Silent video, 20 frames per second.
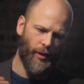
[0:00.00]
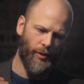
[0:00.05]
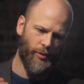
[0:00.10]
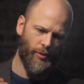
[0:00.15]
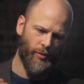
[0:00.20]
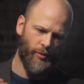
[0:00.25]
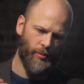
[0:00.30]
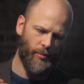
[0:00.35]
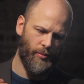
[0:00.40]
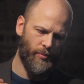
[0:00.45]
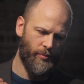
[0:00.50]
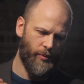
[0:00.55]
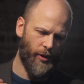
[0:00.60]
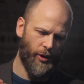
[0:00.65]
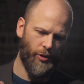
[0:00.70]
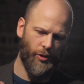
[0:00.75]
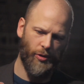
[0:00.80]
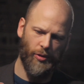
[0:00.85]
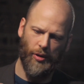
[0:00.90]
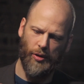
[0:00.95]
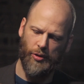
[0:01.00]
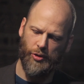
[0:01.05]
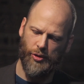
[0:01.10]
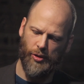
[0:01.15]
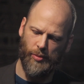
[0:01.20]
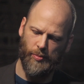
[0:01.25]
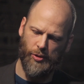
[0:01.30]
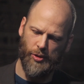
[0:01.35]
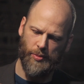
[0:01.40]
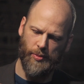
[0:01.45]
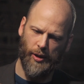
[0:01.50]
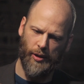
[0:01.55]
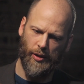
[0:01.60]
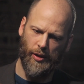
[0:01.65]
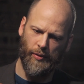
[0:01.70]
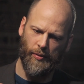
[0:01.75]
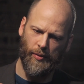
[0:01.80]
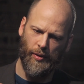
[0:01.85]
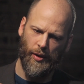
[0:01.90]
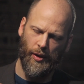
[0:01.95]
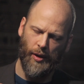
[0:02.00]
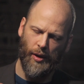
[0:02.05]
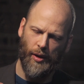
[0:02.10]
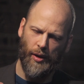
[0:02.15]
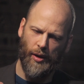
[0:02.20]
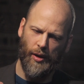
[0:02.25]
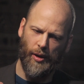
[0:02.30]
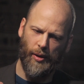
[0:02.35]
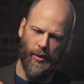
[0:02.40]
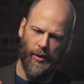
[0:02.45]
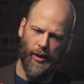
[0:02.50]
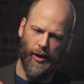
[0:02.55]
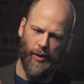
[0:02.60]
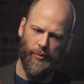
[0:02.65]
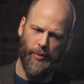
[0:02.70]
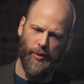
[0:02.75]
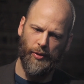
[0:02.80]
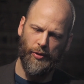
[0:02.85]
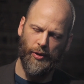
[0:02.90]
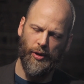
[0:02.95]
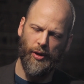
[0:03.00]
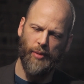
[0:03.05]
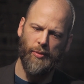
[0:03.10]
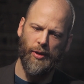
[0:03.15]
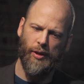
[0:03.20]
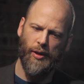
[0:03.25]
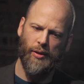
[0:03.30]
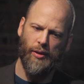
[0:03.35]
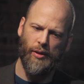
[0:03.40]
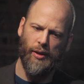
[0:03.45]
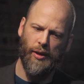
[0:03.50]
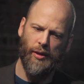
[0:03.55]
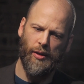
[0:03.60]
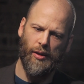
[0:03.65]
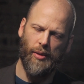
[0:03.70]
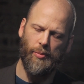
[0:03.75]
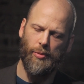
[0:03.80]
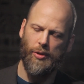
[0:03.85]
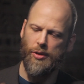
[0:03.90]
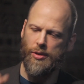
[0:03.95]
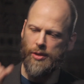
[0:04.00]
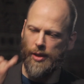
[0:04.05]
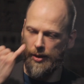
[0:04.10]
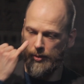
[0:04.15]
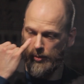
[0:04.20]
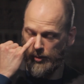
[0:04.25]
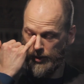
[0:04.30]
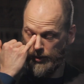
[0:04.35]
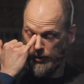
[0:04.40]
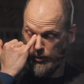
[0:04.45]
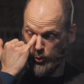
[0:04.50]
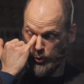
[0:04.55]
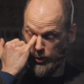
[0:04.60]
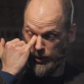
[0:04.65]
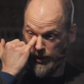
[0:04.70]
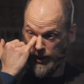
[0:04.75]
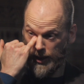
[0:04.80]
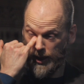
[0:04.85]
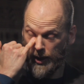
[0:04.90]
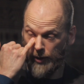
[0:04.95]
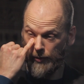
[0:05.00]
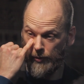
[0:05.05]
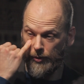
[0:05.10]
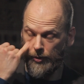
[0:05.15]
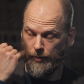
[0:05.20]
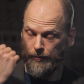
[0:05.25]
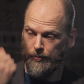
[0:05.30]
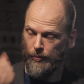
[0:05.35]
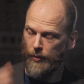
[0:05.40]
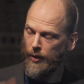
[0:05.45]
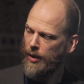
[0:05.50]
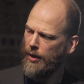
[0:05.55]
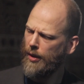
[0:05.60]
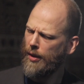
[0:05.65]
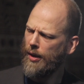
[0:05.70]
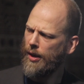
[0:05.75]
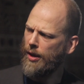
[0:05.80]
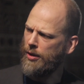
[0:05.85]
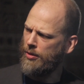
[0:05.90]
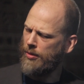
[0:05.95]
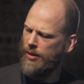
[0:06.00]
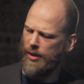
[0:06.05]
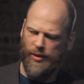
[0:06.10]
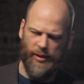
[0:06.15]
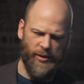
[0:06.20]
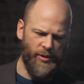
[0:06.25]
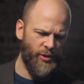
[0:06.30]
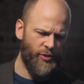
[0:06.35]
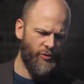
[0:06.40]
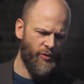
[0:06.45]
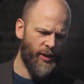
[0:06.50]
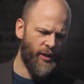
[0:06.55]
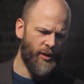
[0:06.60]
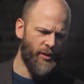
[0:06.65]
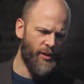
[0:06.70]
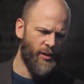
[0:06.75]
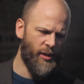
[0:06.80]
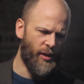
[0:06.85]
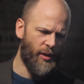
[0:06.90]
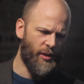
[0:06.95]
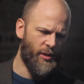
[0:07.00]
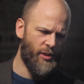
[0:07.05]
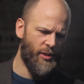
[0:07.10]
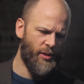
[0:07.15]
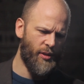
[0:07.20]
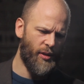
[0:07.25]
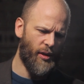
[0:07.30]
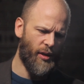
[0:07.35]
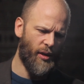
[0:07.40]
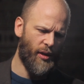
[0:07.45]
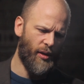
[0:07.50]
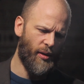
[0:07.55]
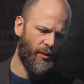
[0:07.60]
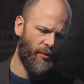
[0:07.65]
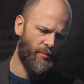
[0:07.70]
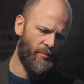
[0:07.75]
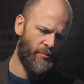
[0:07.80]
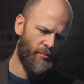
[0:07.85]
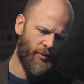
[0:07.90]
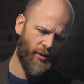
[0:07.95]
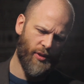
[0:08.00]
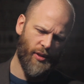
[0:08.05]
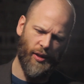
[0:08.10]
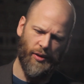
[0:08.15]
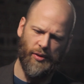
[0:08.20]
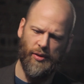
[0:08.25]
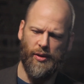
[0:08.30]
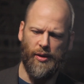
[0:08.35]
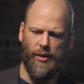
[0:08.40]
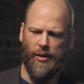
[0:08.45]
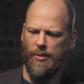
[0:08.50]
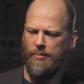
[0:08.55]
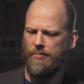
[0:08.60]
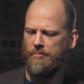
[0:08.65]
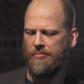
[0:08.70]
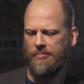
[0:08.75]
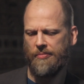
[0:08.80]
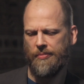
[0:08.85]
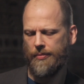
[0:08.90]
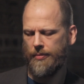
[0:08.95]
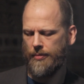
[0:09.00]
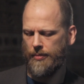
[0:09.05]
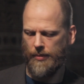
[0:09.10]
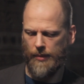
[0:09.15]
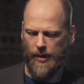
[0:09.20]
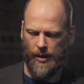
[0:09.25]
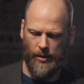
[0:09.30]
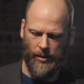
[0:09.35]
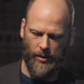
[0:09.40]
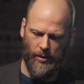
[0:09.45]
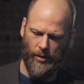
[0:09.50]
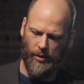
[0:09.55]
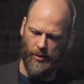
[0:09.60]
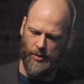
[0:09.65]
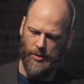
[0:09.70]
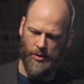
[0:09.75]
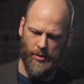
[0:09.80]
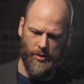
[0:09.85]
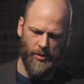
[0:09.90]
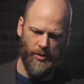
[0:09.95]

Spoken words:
sort of ideological perspective, I've been thinking about that lately, because like when you have, I don't know how that translates, it's like the art